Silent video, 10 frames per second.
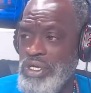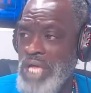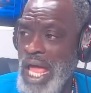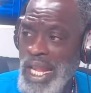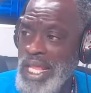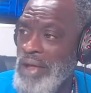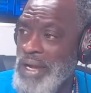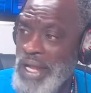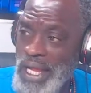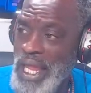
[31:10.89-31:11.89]
How they going
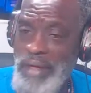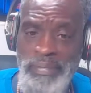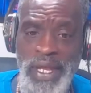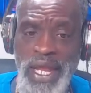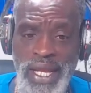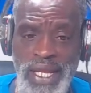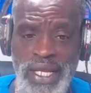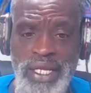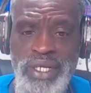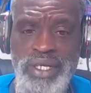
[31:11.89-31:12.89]
to look at me?
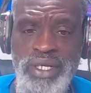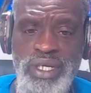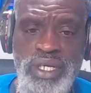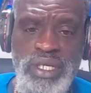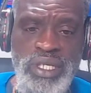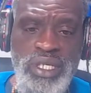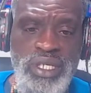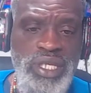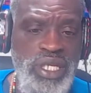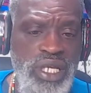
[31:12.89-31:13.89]

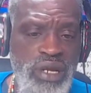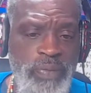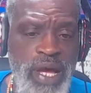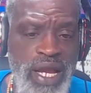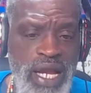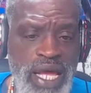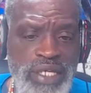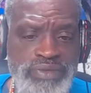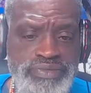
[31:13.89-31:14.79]
You get up out of that.